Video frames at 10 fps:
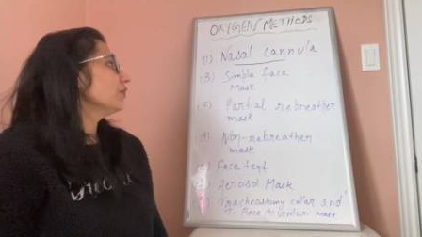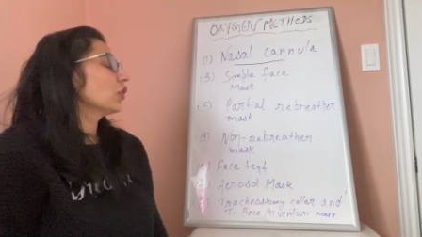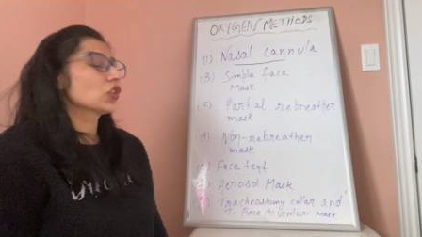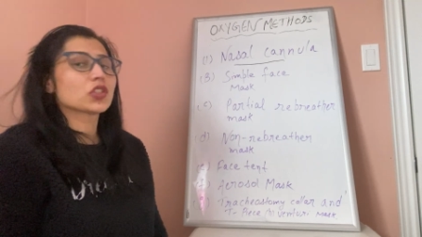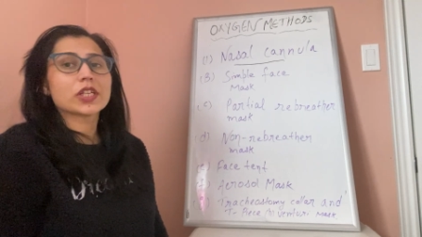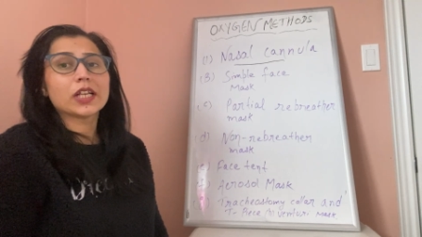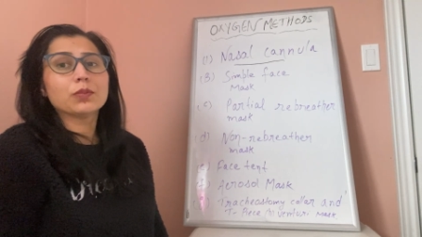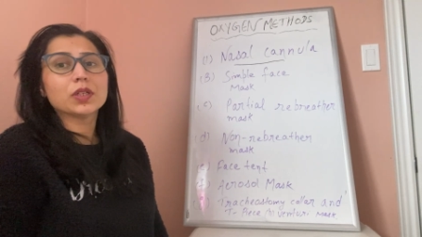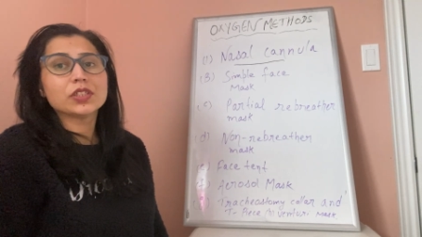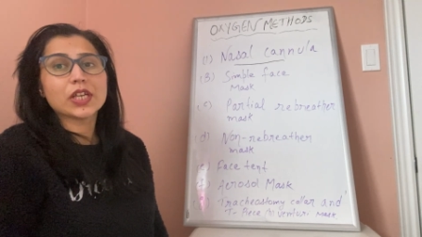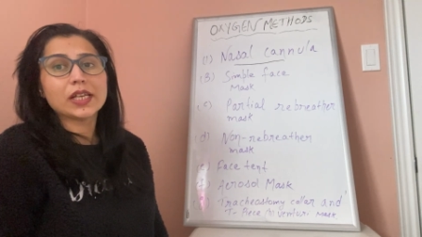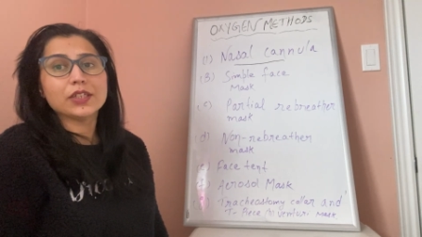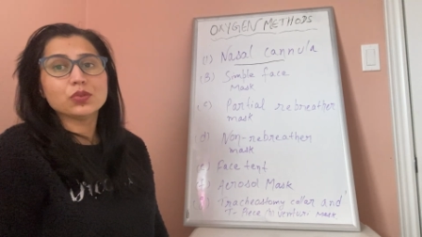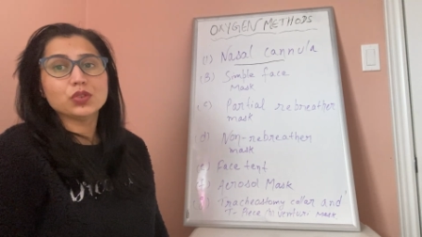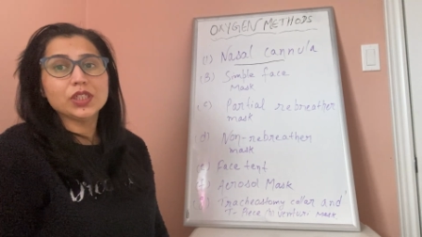water soluble
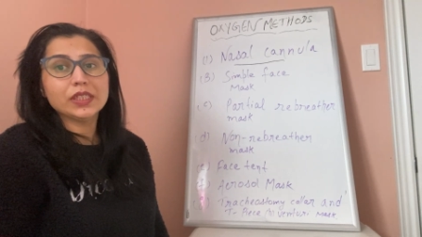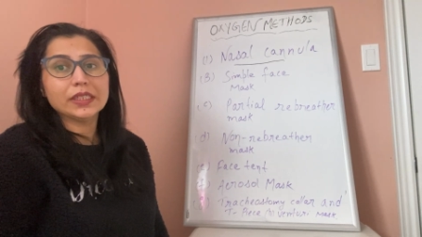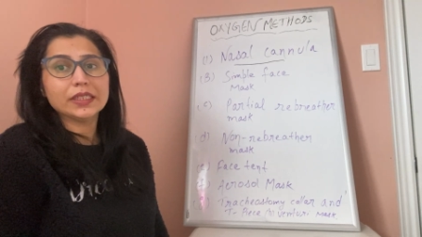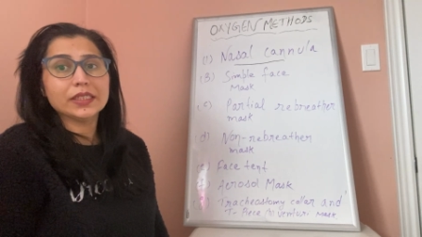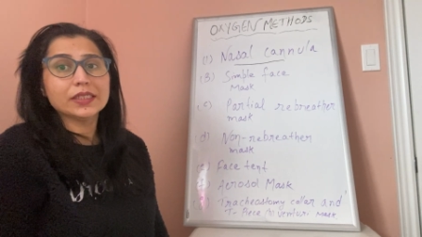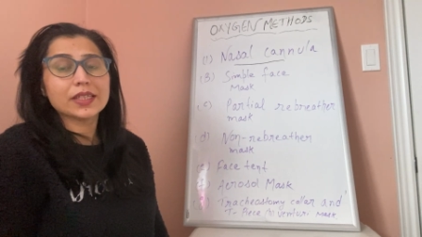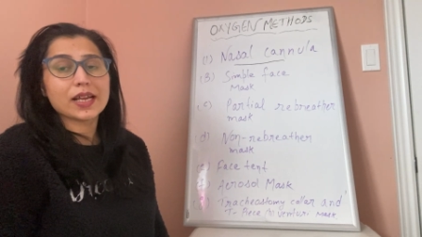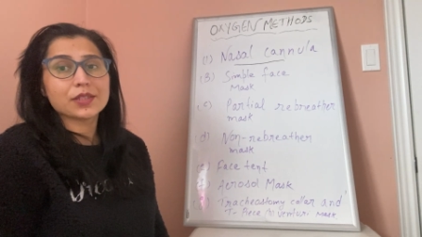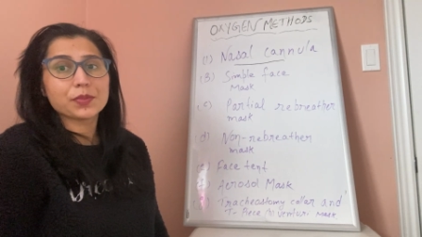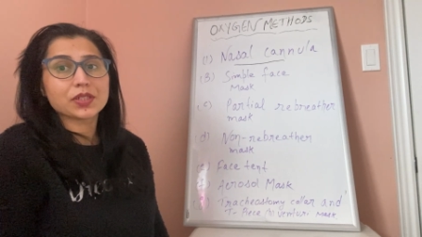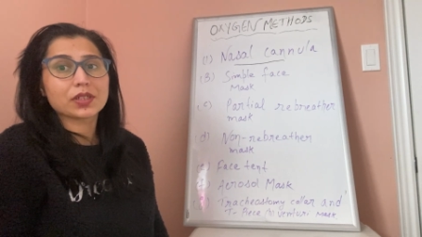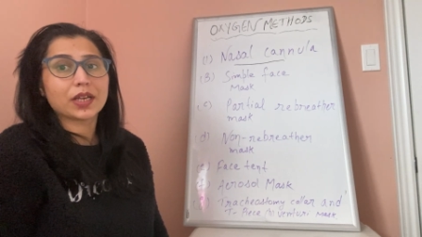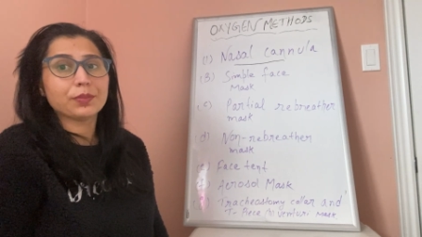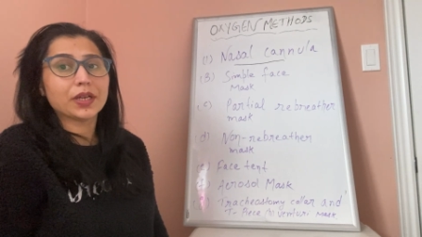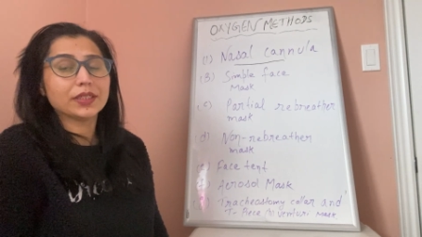jelly to the nares as
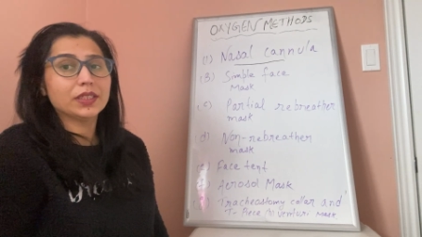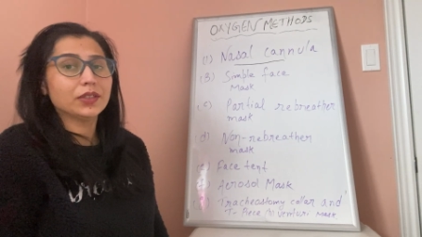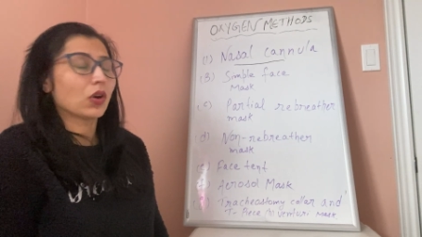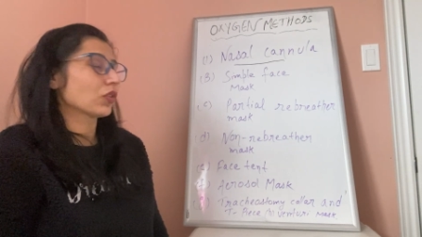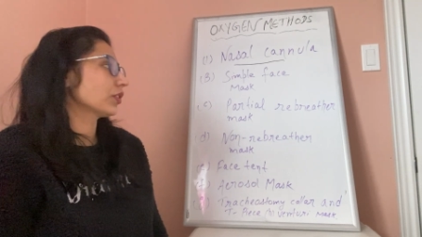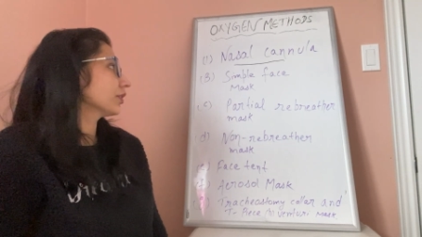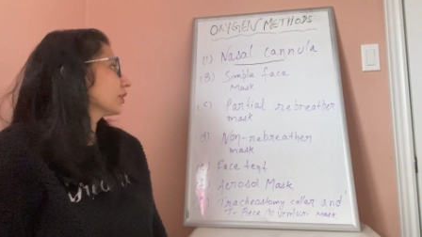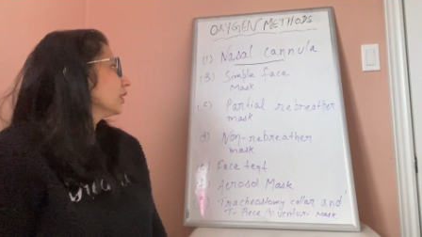prescribed by the doctor.